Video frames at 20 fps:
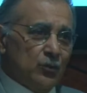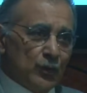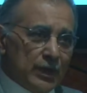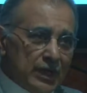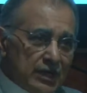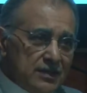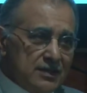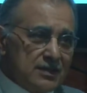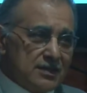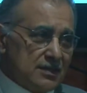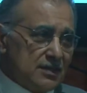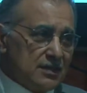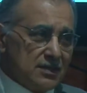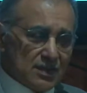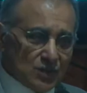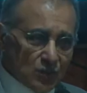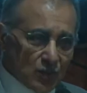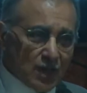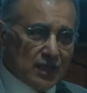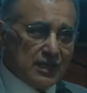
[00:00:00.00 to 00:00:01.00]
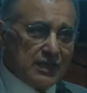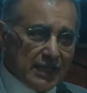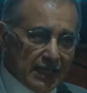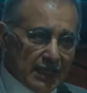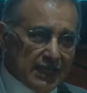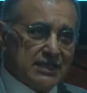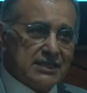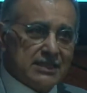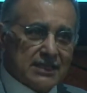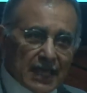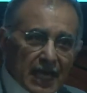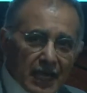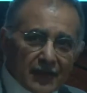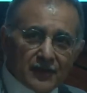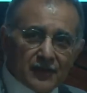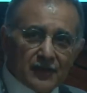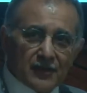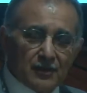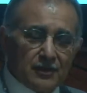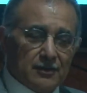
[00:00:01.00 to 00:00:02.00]
wears the Swan-Ganz
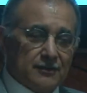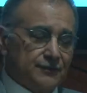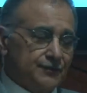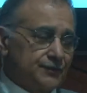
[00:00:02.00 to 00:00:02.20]
catheter.